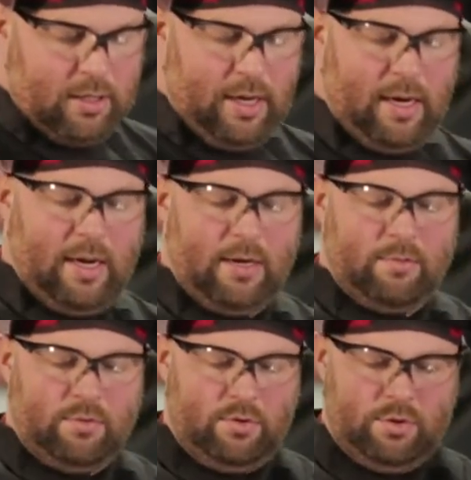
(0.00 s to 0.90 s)

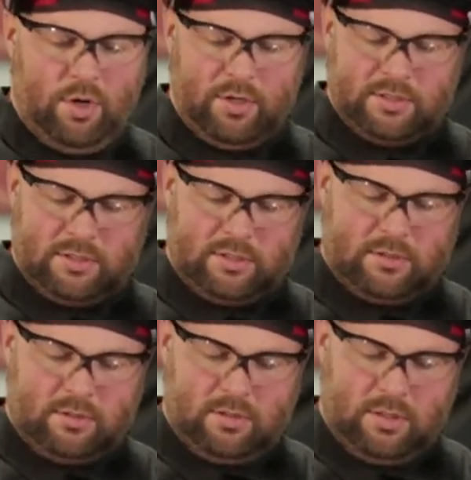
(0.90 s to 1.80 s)
And you notice
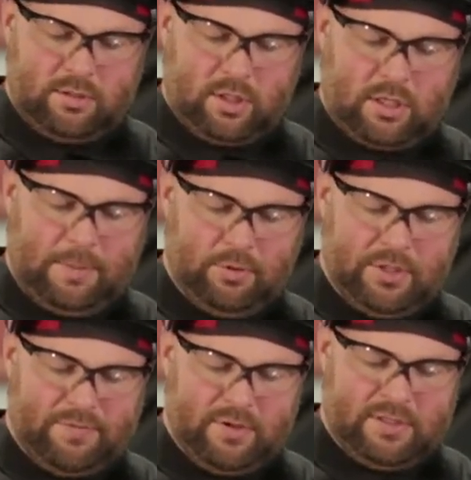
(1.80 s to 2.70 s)
there's a couple
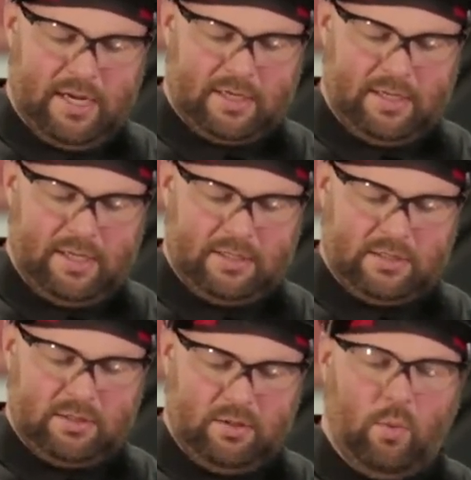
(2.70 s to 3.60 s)
different
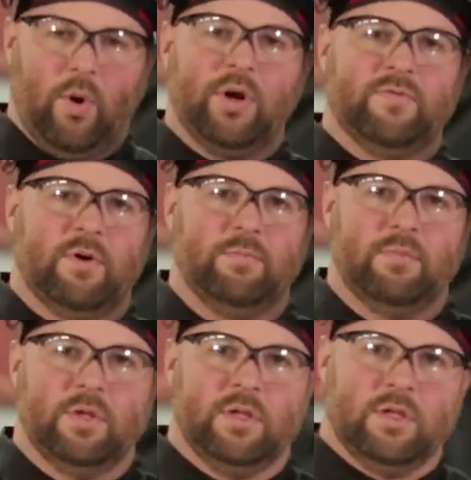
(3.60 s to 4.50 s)
techniques. One of
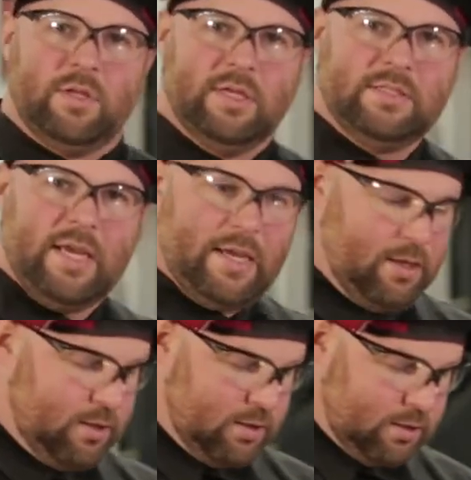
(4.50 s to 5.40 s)
them is
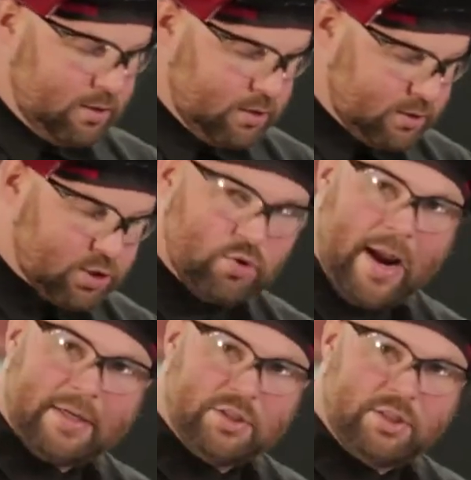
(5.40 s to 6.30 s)
a
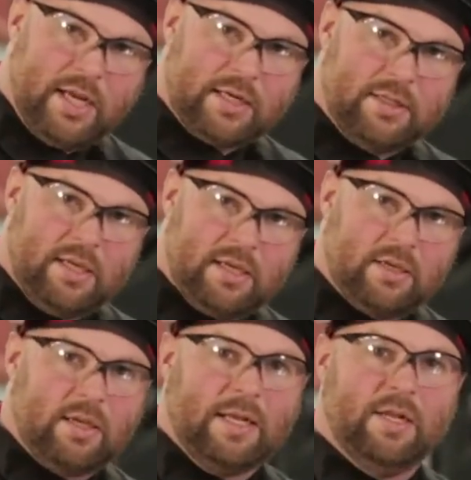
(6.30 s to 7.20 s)
scratch
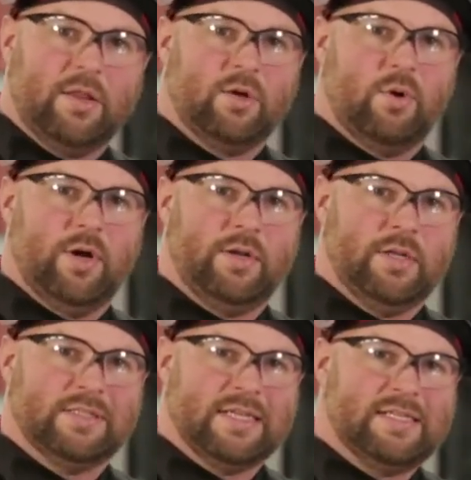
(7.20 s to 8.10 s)
technique, and the other one
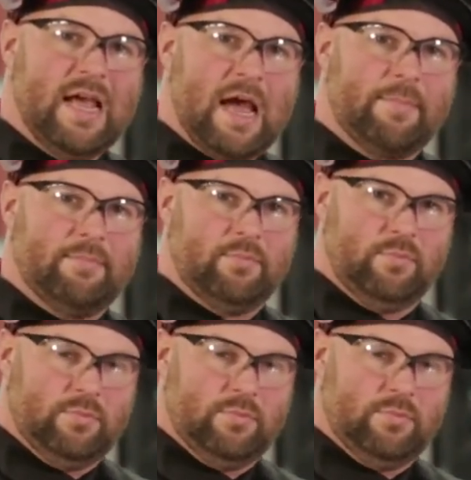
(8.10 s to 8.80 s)
is a tap